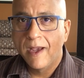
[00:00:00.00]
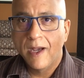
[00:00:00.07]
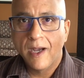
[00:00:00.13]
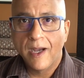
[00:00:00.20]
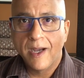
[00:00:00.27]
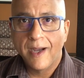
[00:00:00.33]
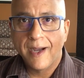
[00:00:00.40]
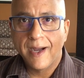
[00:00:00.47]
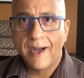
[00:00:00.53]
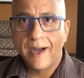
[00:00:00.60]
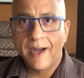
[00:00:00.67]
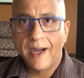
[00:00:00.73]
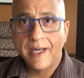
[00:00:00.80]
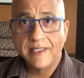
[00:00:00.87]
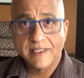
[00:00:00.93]

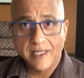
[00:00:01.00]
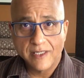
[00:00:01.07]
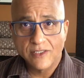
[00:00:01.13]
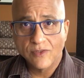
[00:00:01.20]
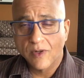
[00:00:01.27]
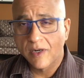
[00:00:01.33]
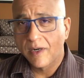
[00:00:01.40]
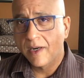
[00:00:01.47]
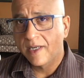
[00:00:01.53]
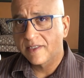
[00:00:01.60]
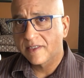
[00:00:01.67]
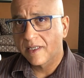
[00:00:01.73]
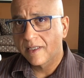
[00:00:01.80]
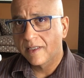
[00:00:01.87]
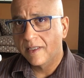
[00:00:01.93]
I said to her, I
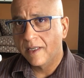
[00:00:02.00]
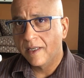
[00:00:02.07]
said,